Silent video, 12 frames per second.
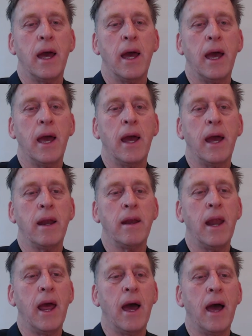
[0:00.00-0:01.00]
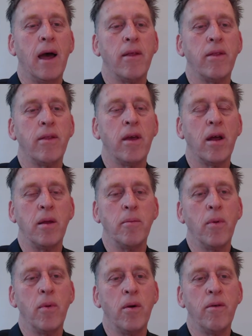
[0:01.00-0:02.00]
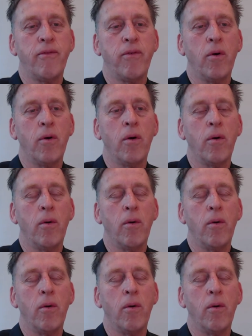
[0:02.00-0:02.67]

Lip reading: And now the only move for